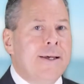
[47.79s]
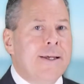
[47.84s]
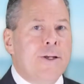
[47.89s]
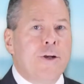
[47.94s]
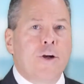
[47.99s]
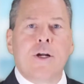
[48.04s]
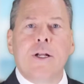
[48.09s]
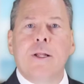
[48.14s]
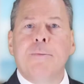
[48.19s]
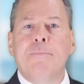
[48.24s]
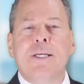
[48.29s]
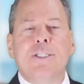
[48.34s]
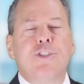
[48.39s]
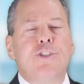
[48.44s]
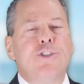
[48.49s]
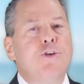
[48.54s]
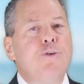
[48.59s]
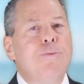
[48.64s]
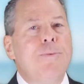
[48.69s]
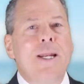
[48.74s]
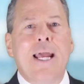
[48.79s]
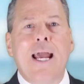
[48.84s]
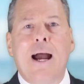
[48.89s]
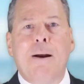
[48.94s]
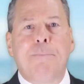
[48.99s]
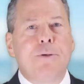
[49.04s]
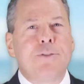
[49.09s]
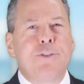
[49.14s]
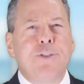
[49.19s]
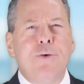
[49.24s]
you're going to miss too many
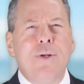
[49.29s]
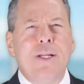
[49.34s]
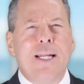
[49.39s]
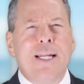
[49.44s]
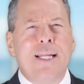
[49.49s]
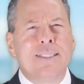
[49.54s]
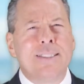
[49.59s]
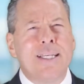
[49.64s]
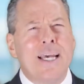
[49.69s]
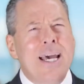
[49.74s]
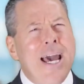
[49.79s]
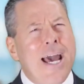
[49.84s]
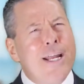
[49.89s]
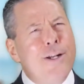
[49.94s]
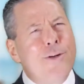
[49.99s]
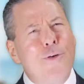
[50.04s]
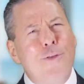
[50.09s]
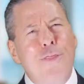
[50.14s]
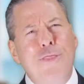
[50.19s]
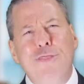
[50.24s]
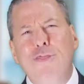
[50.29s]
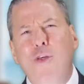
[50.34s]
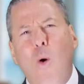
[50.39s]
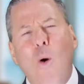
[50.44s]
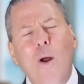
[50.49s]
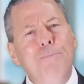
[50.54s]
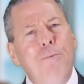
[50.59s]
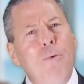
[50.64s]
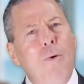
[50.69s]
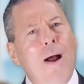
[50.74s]
opportunities, and your
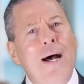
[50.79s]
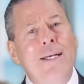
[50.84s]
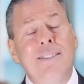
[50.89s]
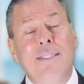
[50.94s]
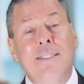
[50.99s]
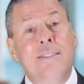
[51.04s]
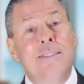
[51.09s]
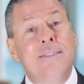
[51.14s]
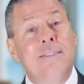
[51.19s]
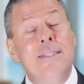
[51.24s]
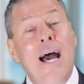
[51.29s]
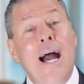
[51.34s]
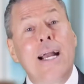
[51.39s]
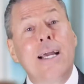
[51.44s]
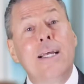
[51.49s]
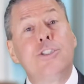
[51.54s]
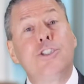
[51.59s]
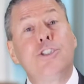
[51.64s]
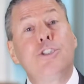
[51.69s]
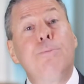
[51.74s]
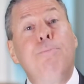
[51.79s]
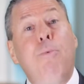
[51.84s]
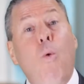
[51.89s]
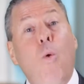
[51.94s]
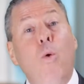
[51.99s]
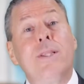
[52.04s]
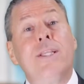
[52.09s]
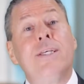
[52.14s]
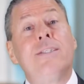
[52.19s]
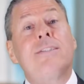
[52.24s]
thought process is not going to
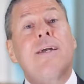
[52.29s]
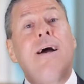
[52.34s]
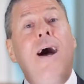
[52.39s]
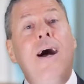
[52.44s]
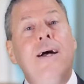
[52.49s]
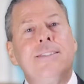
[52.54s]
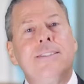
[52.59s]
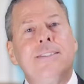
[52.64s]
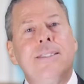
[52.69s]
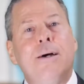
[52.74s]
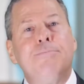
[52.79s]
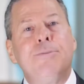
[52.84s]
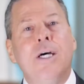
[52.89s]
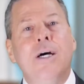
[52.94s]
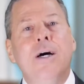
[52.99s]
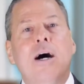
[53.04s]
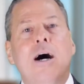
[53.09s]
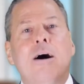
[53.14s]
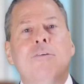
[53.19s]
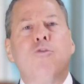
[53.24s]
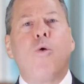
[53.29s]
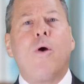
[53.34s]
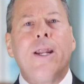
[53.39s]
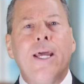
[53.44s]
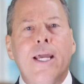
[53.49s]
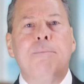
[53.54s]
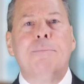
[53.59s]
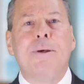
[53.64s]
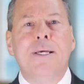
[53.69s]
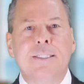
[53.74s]
support this concept of
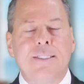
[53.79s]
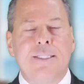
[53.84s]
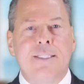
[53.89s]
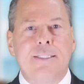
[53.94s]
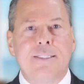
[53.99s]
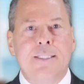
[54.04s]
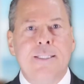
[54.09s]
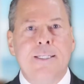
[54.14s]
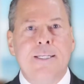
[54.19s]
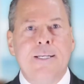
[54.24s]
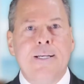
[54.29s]
running a business.